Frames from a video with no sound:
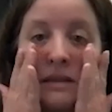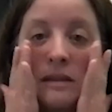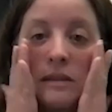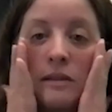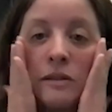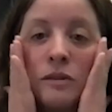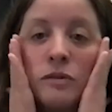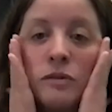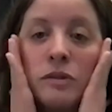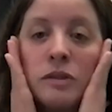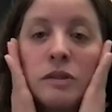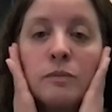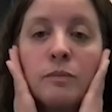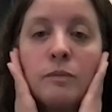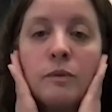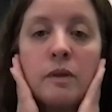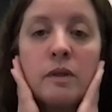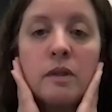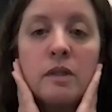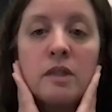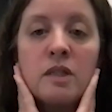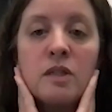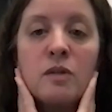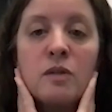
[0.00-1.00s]
you just want to
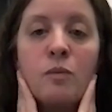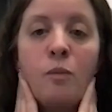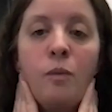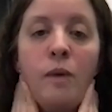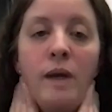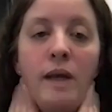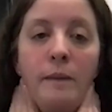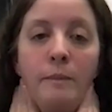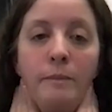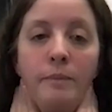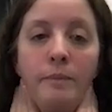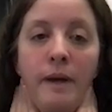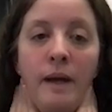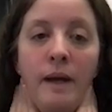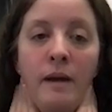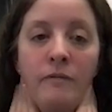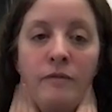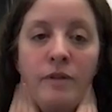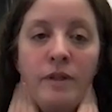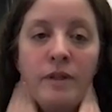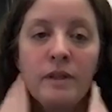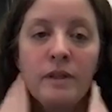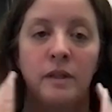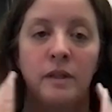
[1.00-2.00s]
sweep everything